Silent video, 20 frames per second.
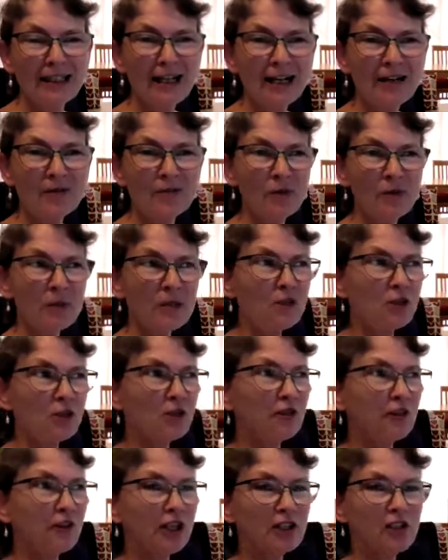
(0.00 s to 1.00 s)
And when we do
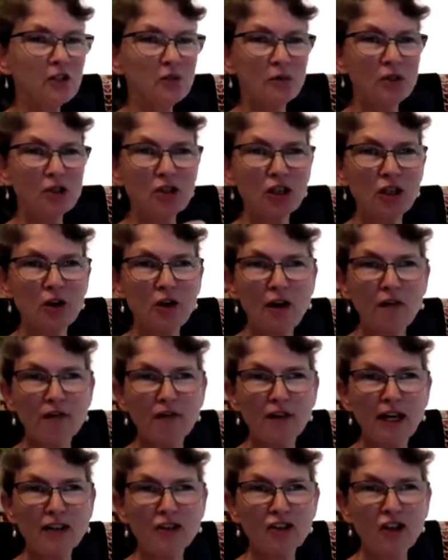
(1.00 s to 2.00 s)
phonics and we show our
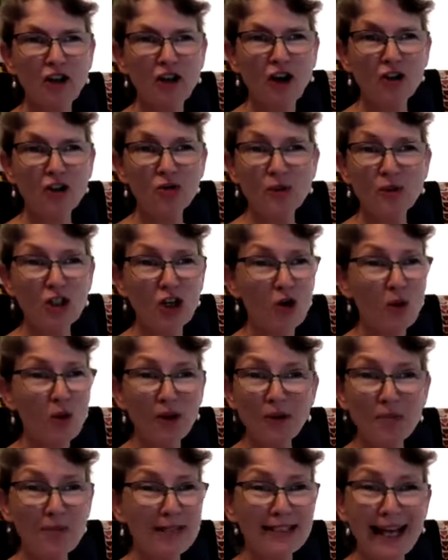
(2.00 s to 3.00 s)
flashcards, we don't
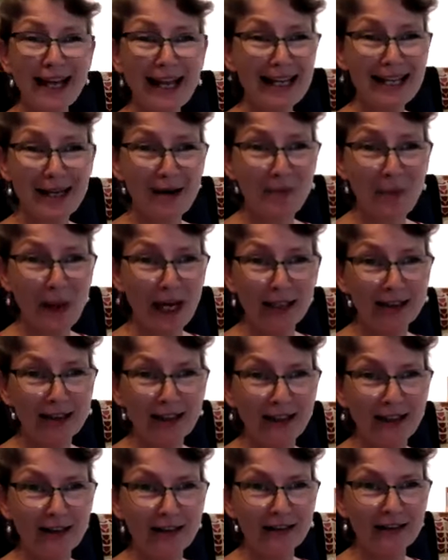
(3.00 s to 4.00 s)
want them saying
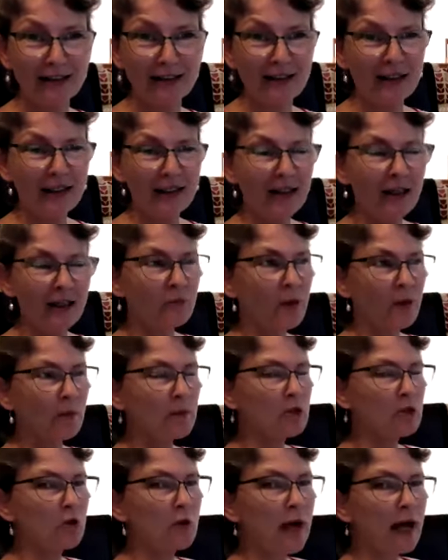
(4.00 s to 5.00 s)
patter. And when we
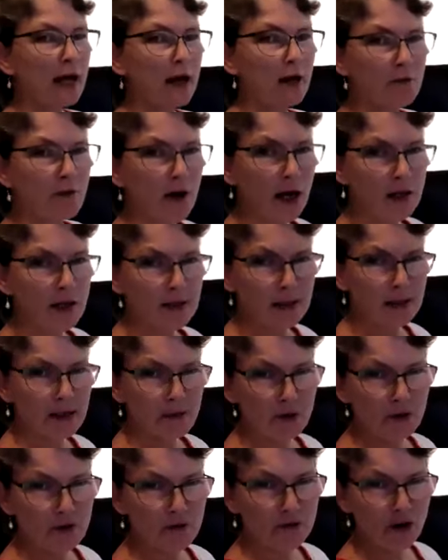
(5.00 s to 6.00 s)
do air writing
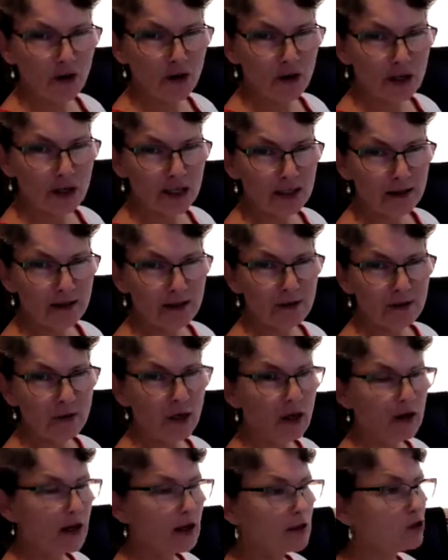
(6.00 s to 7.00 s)
with phonics,
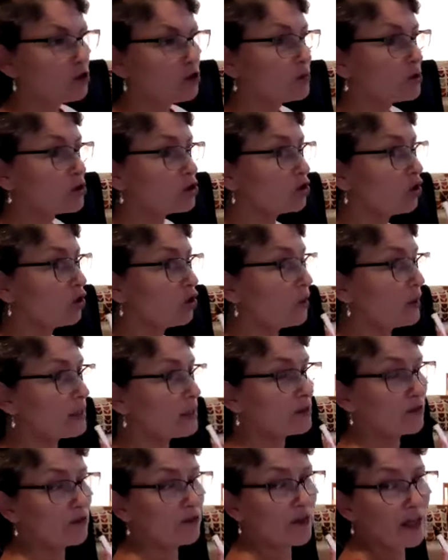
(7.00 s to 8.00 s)
and you must
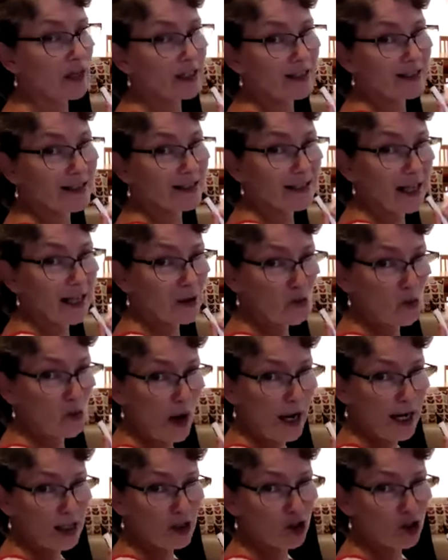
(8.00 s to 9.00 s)
always face the same
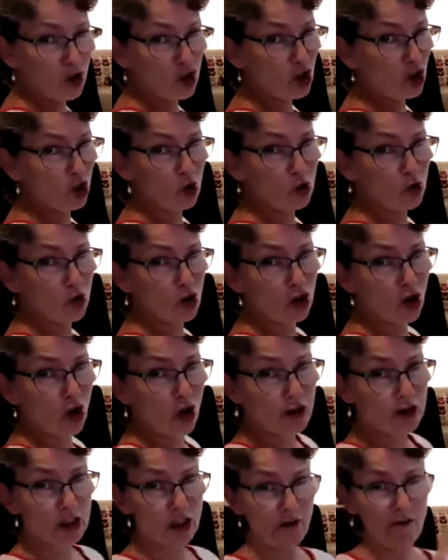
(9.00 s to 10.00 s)
way as the children,
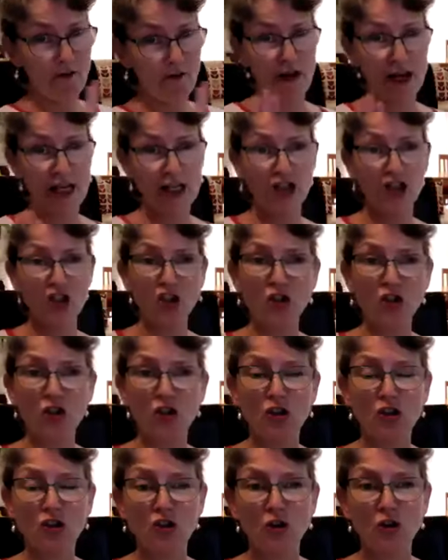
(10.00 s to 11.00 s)
not face onto
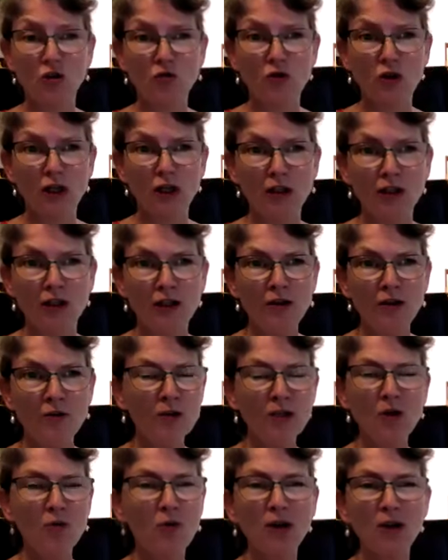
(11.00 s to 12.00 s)
the children.
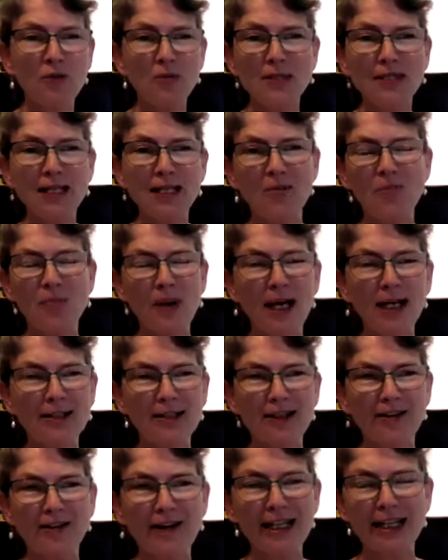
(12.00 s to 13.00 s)
We don't want them saying
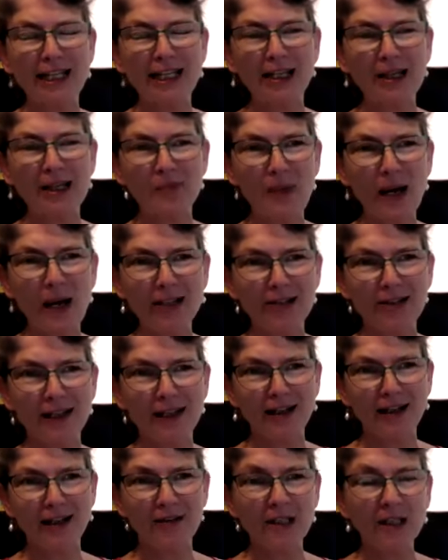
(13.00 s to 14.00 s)
patter and thinking
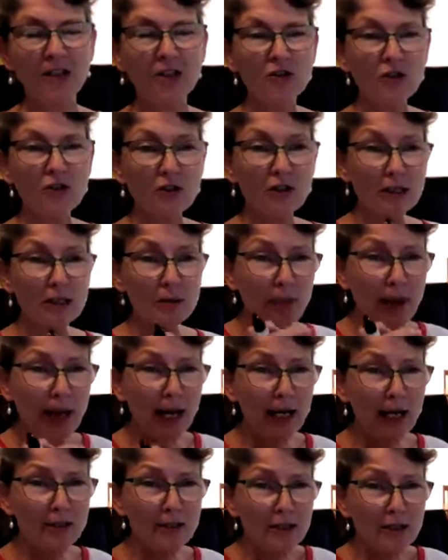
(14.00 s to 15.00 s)
patter. So this
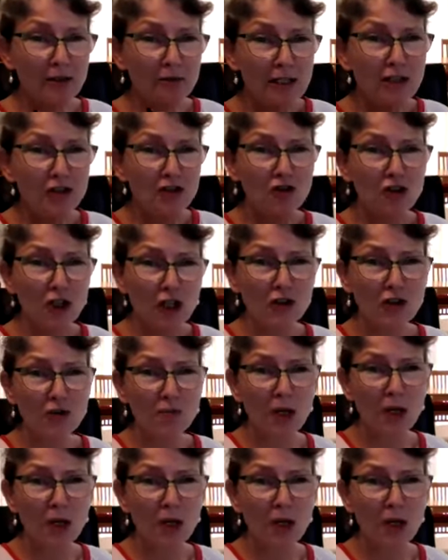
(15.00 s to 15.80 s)
patter is just a